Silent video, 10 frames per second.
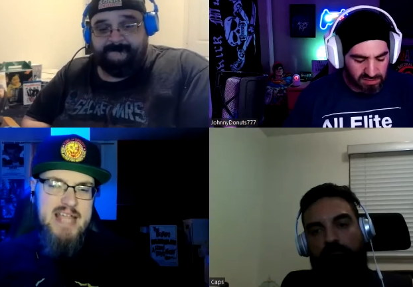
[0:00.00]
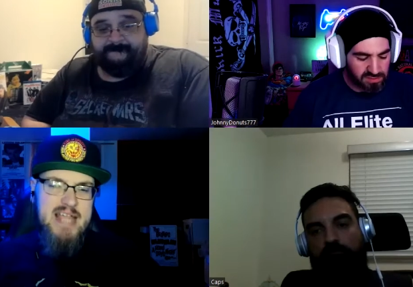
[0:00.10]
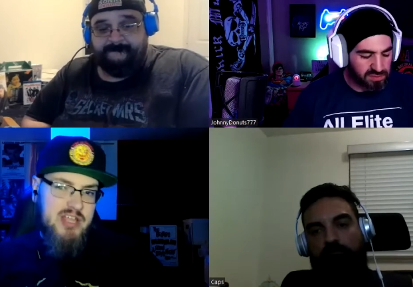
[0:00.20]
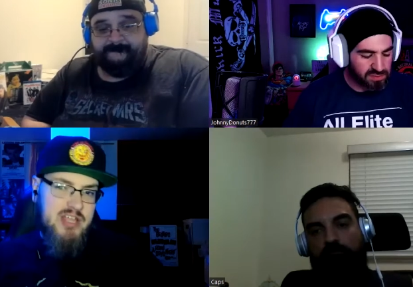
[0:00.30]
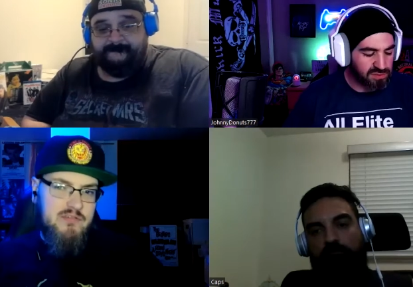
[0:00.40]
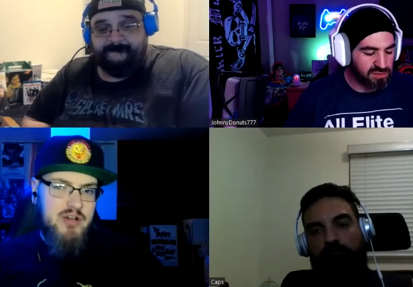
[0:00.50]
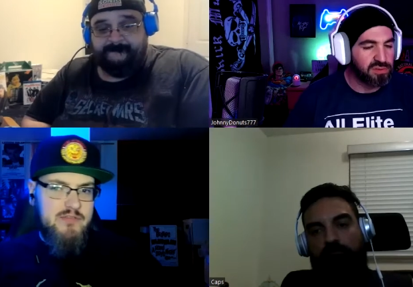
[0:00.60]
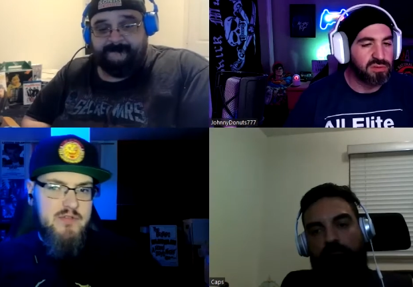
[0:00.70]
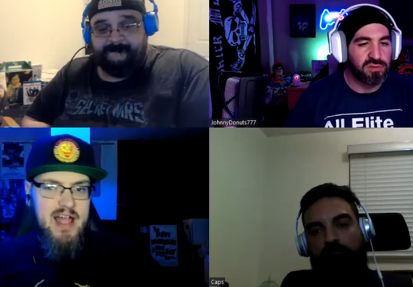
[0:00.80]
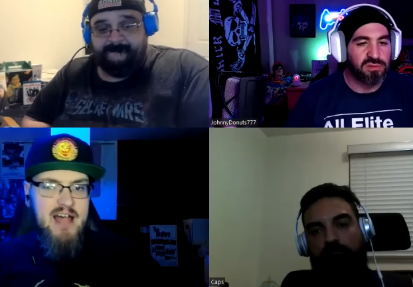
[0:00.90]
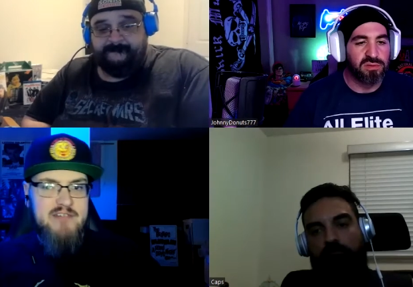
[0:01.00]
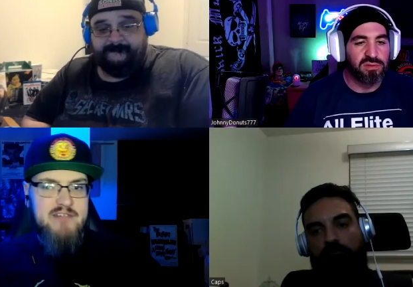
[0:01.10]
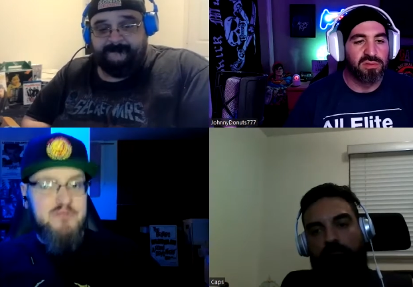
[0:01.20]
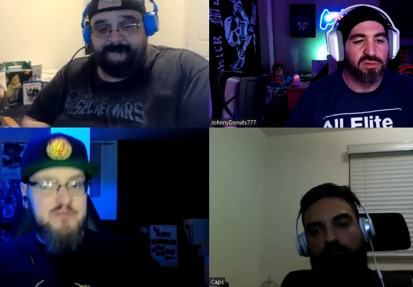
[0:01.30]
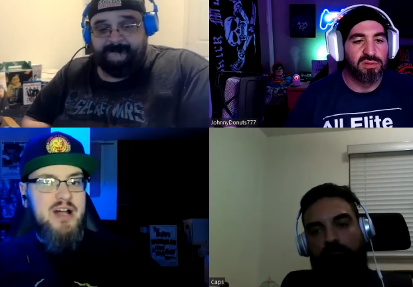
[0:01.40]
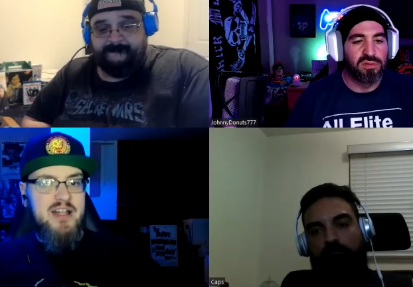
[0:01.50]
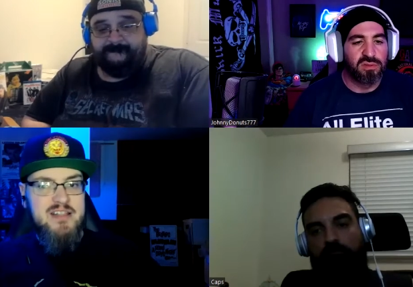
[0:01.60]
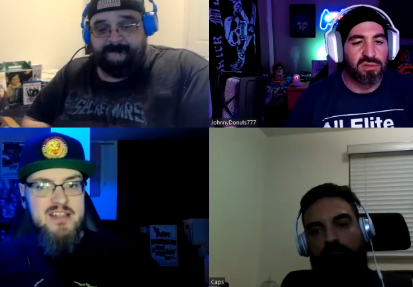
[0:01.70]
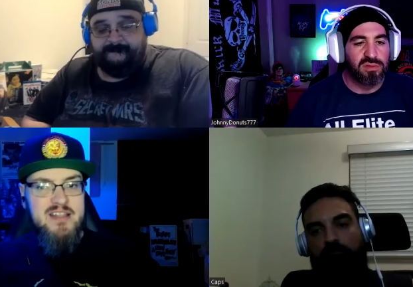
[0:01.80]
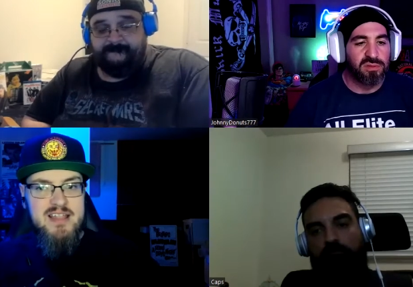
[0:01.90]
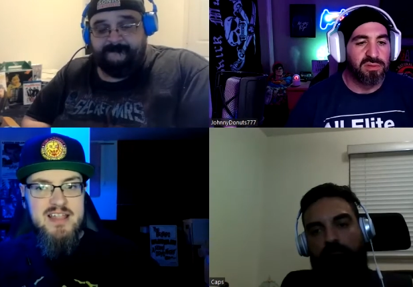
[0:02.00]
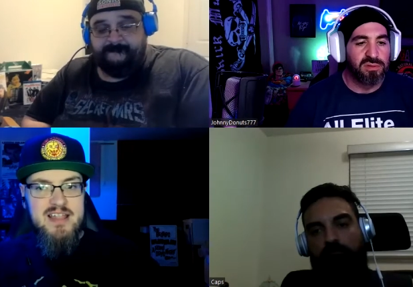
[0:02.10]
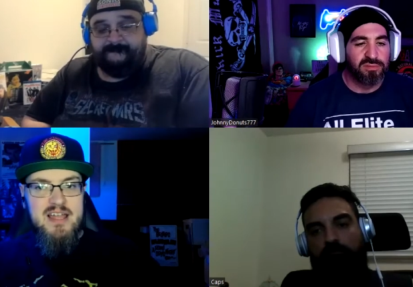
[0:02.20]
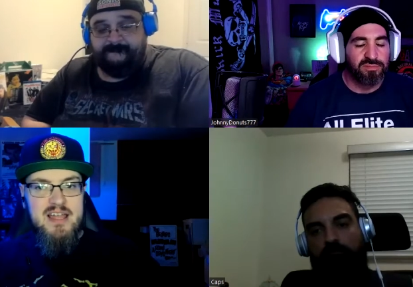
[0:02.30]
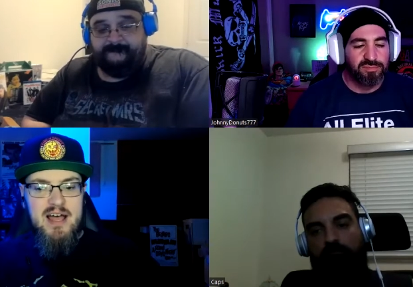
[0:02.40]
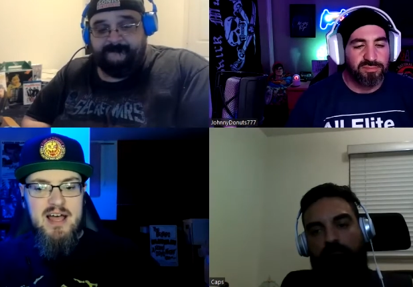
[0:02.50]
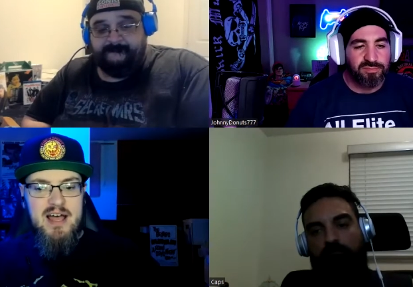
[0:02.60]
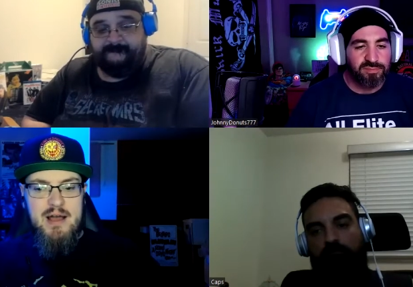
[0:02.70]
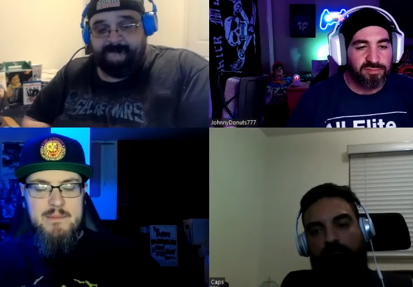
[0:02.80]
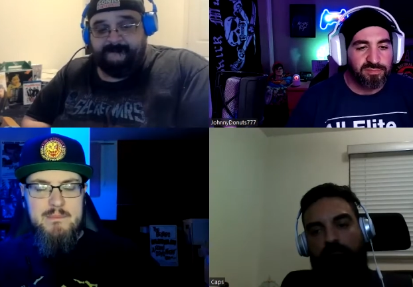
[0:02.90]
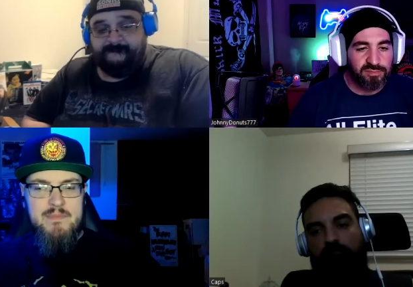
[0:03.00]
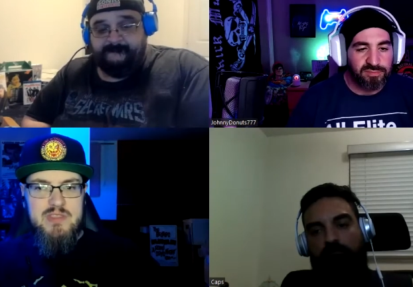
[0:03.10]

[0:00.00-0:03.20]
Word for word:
Speaker 1: think of one if we have to, but um,